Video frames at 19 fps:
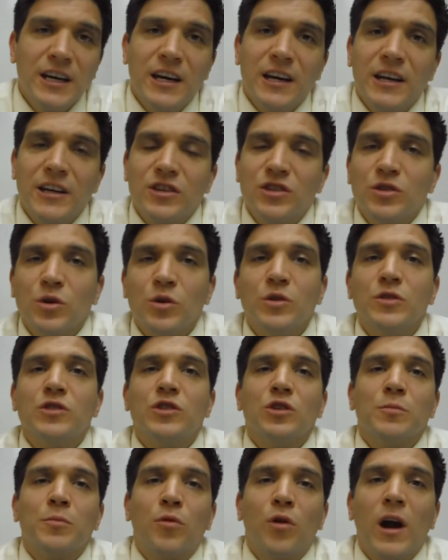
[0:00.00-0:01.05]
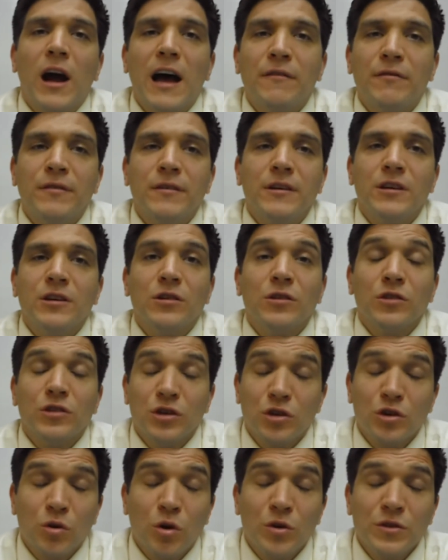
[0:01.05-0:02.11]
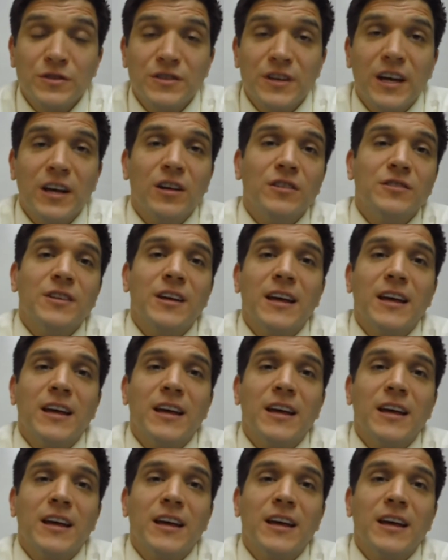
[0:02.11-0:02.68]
and it shows your profit, your gross sales,